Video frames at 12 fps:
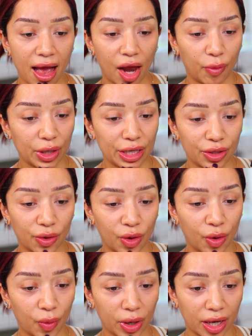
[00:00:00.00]
I really
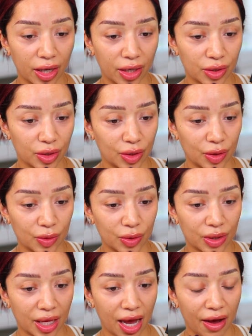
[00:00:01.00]
don't know what colors to
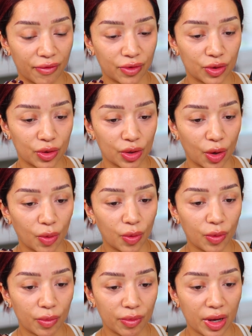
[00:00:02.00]
use. They have
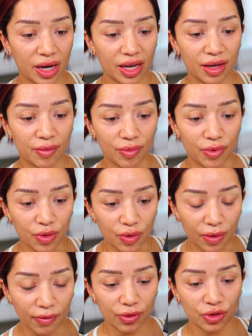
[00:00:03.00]
so many
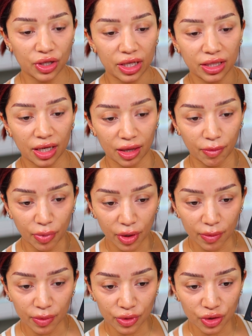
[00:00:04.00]
beautiful shades, like
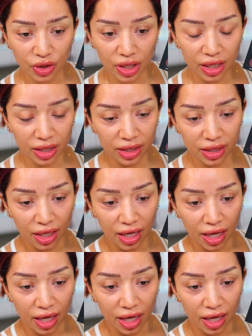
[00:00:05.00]
purple shades,